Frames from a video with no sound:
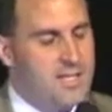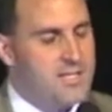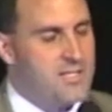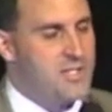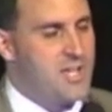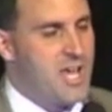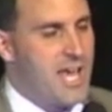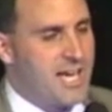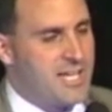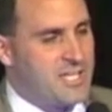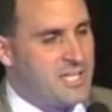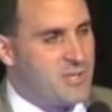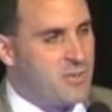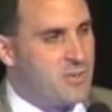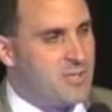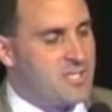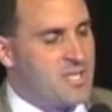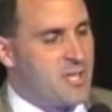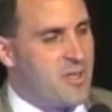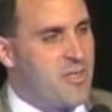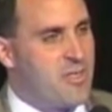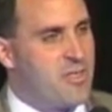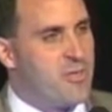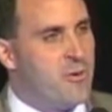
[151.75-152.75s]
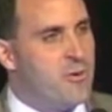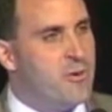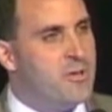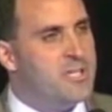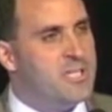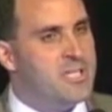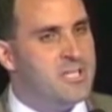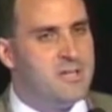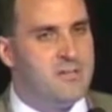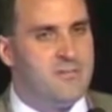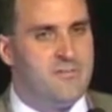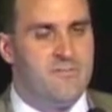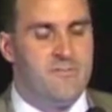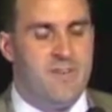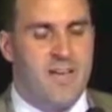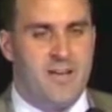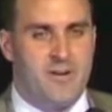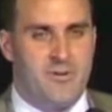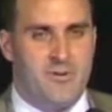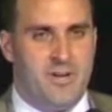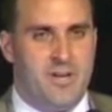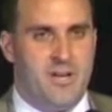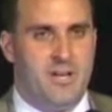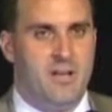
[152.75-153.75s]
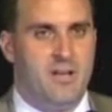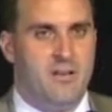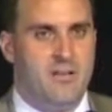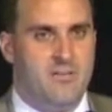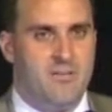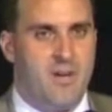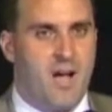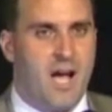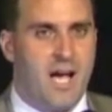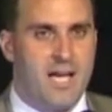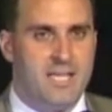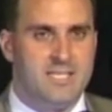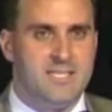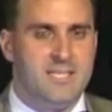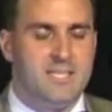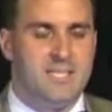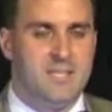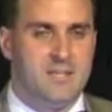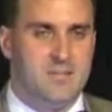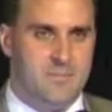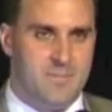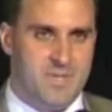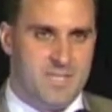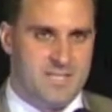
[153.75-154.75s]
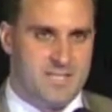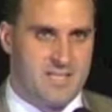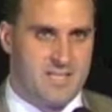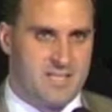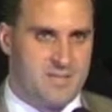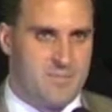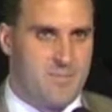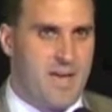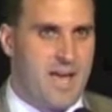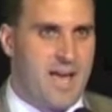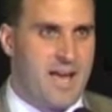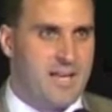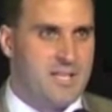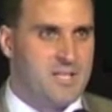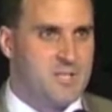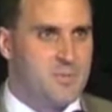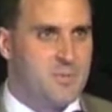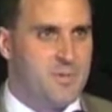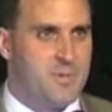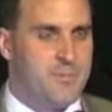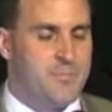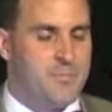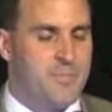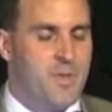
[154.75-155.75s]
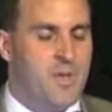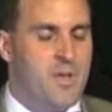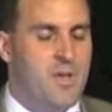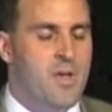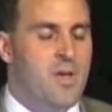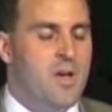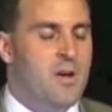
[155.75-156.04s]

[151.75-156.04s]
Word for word: Jack Shaw is a 30-year veteran of IT and business management.